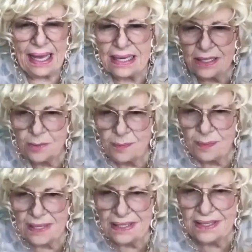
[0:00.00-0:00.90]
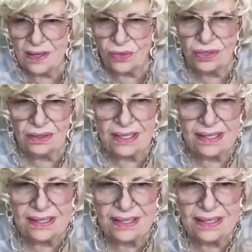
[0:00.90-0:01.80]
He's been social
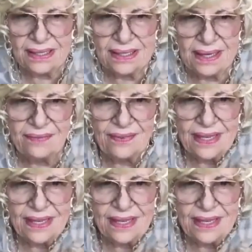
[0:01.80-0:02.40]
distancing for